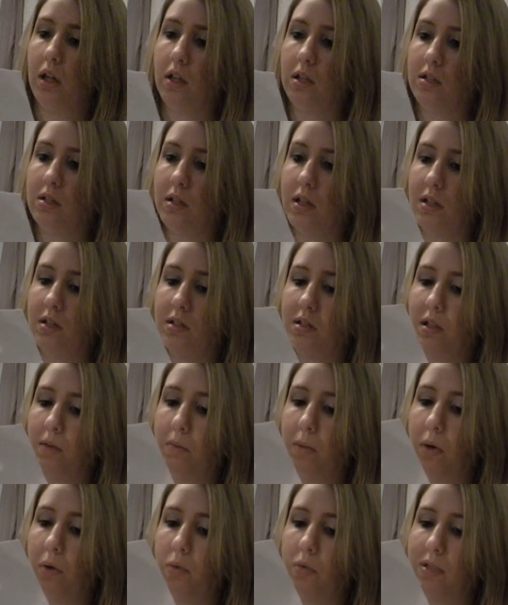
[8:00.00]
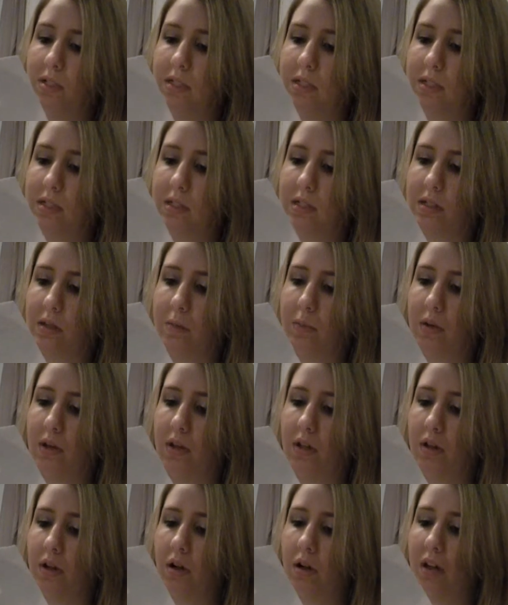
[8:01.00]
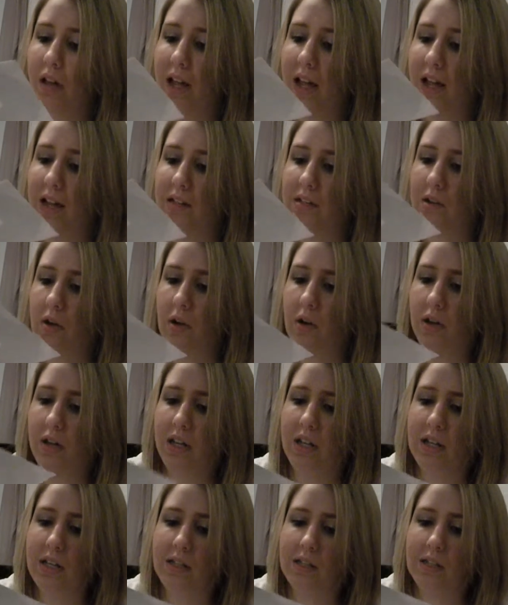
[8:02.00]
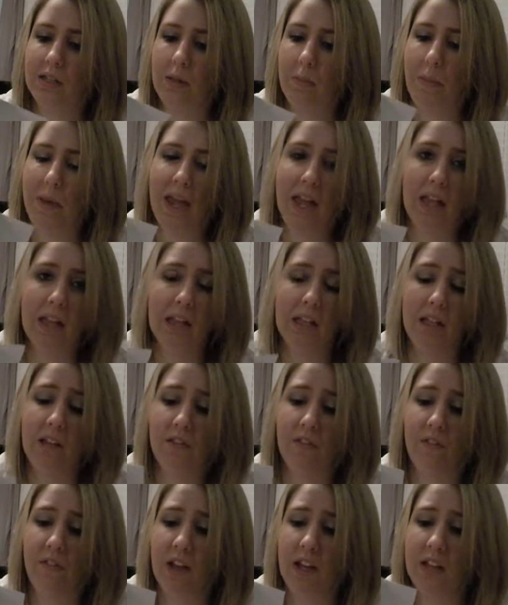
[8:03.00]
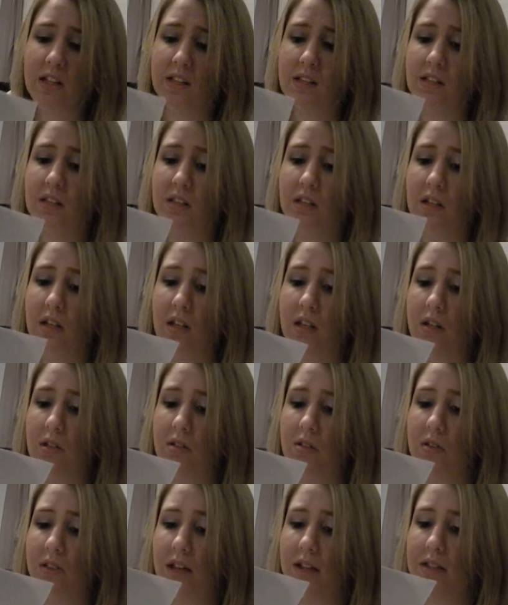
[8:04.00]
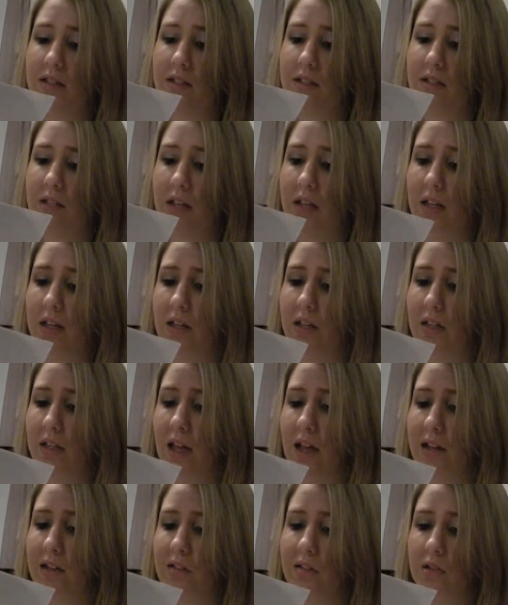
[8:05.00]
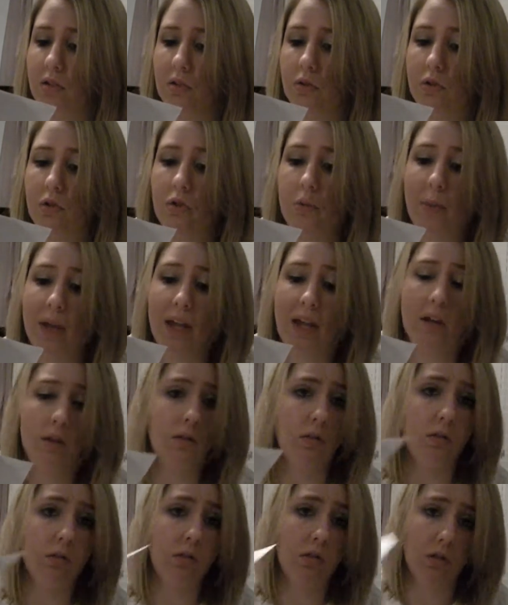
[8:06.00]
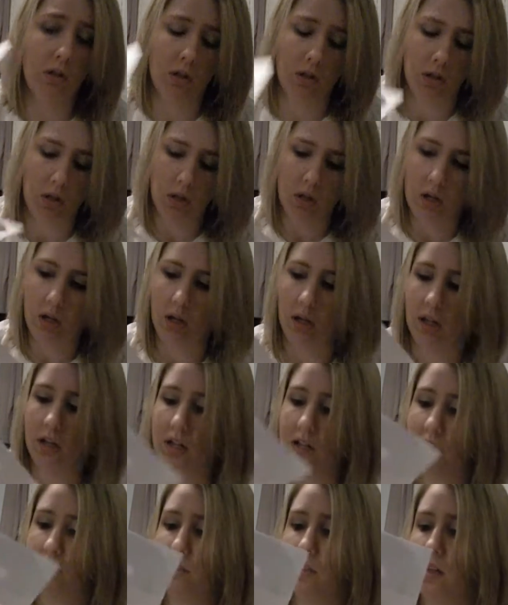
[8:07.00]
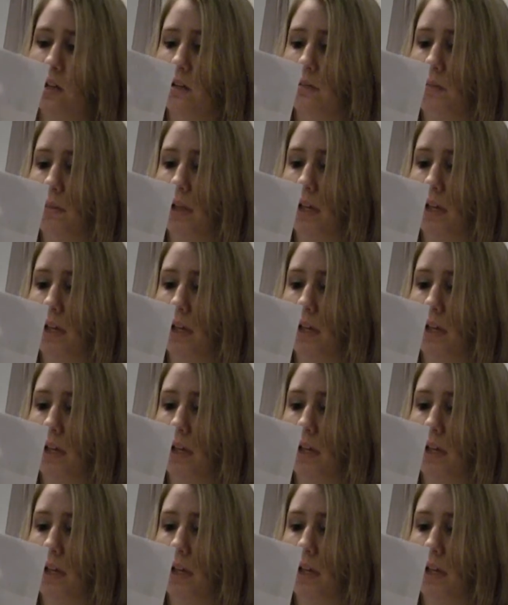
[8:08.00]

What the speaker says: and that's a bonus disc. But all it has on it is the Paley Fest 2010 cast and crew panel, and it's